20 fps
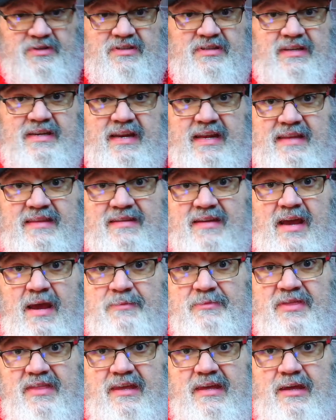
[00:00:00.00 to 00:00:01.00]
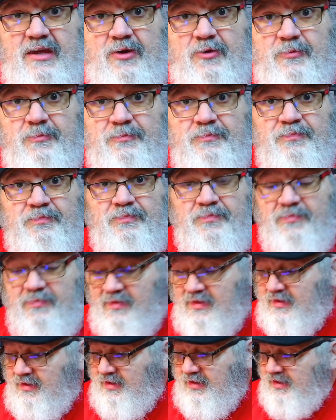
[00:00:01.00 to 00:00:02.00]
at any time of the year.
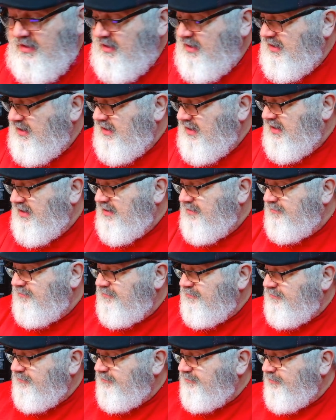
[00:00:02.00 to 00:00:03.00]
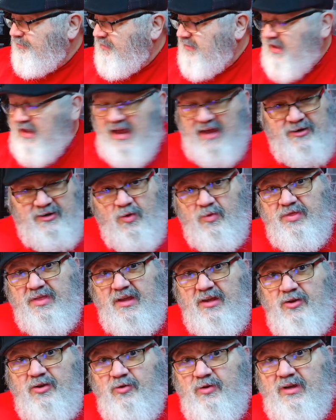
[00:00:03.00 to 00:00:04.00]
I don't
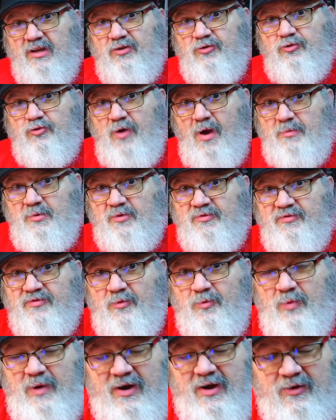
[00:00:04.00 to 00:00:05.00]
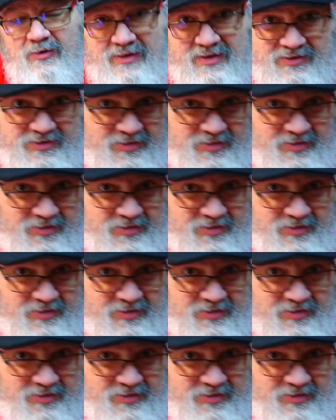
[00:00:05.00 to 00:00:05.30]
think you'll get in trouble for wearing this